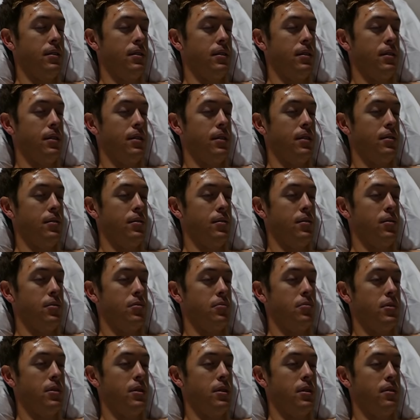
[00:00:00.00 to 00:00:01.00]
I got so
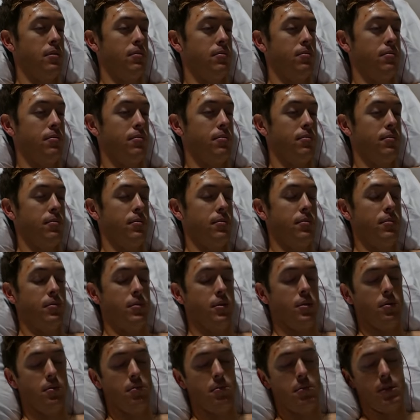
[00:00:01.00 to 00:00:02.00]
many
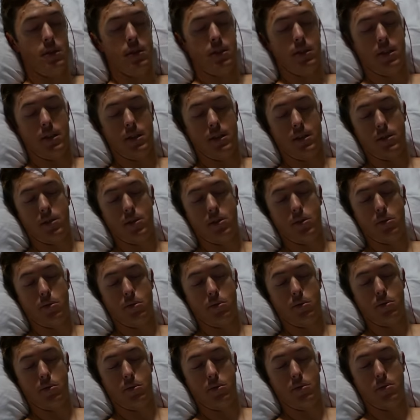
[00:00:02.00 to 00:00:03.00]
things
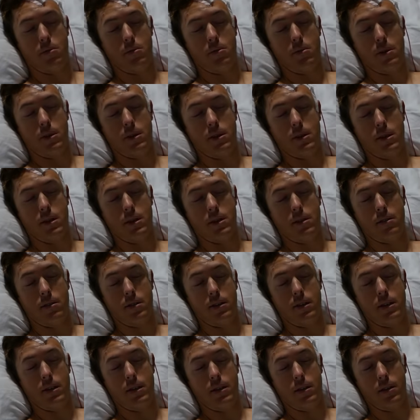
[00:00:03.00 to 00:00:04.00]
going through right now.
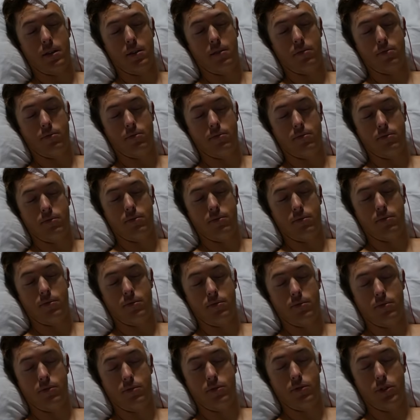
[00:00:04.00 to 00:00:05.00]
I
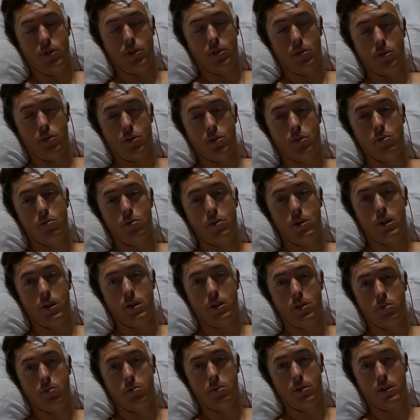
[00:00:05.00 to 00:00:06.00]
can't feel too
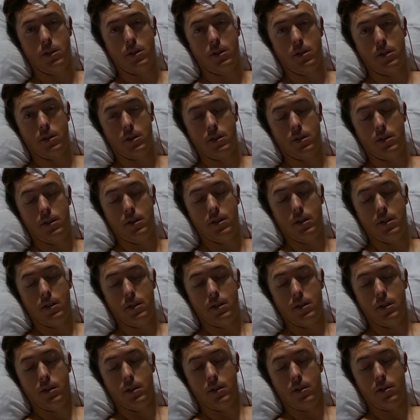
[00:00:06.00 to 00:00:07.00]
much, but
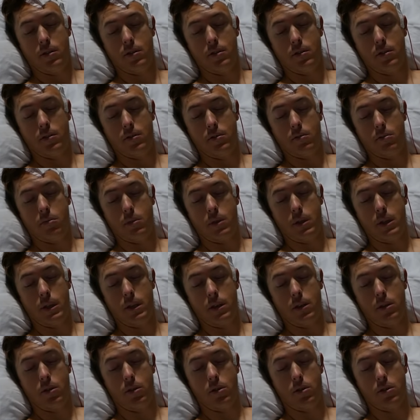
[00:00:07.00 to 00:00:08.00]
my
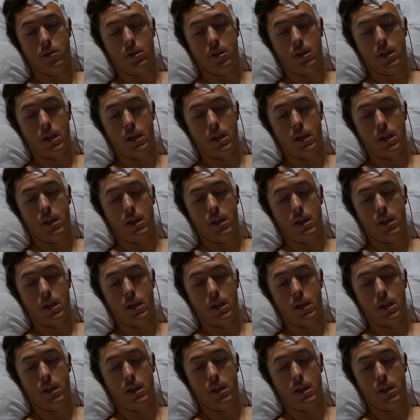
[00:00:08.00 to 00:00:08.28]
head hurts a